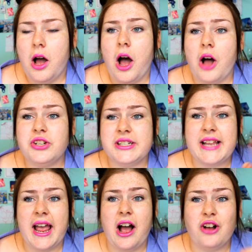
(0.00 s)
I'll
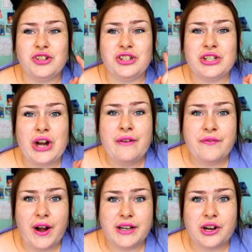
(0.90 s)
just try to
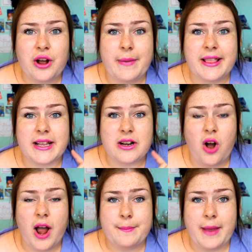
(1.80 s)
find a comment that
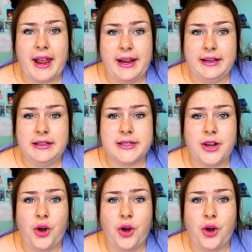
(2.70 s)
I made